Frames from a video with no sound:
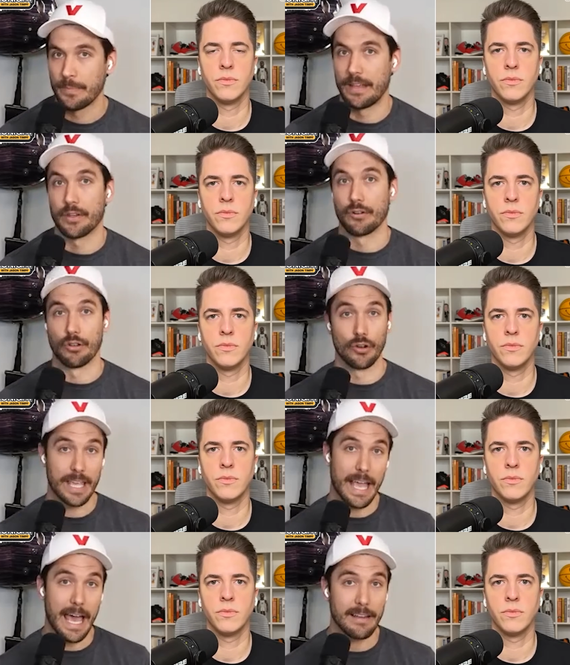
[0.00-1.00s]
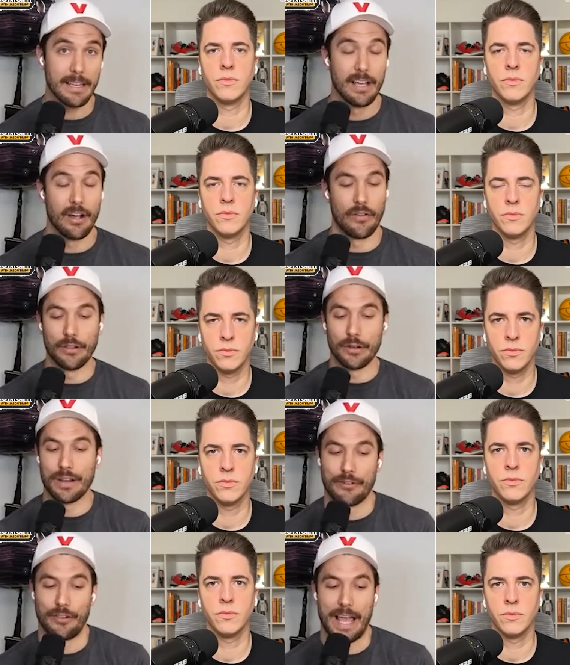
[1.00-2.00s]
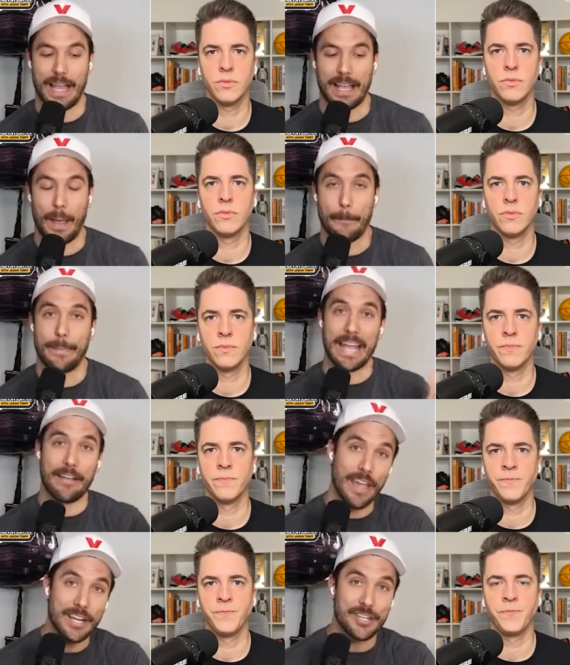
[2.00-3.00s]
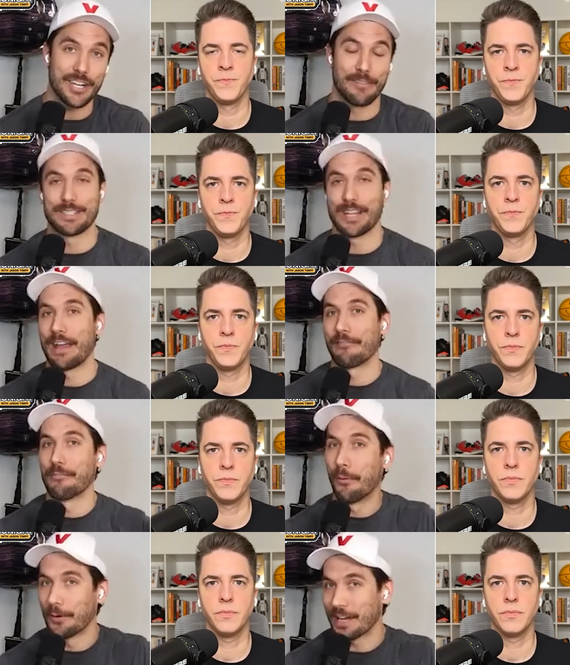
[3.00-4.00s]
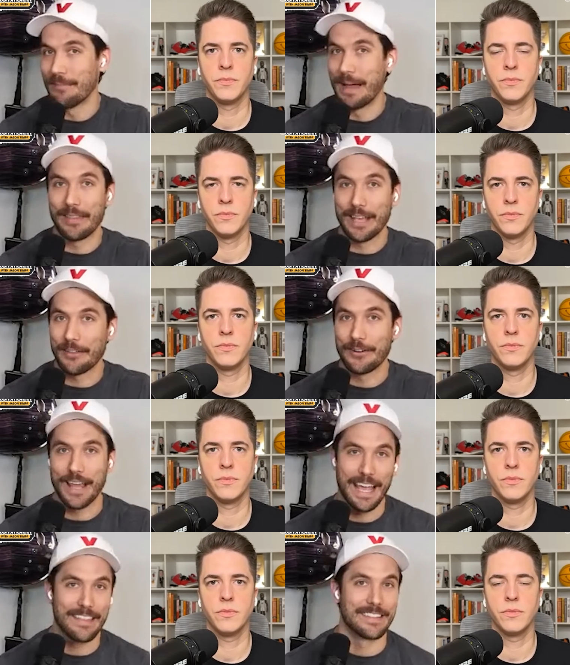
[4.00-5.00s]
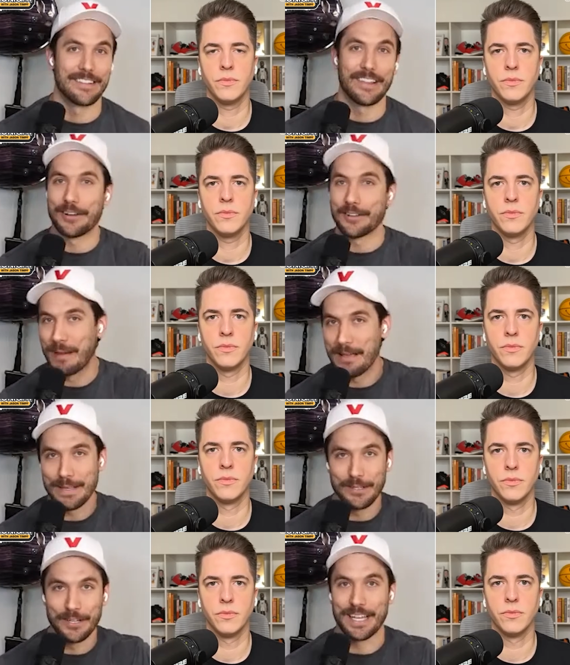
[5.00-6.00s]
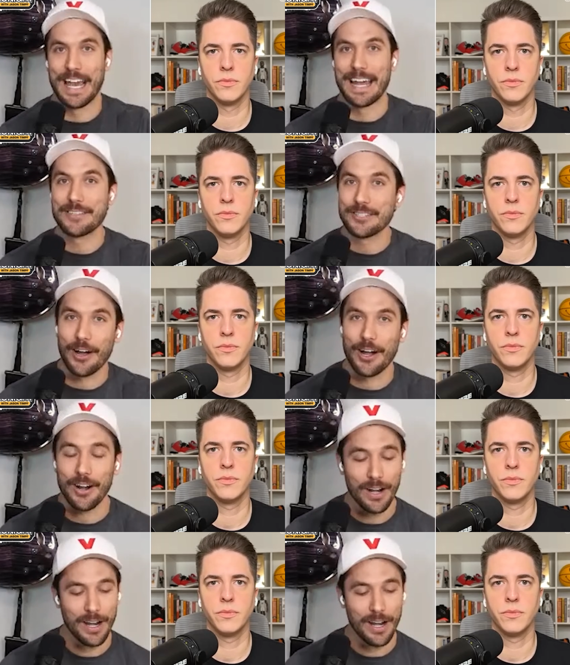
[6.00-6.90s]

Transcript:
Speaker 1: that they're looking at? Are they looking for like big fish? We saw that report come out the other day that the Lakers might be looking at a star.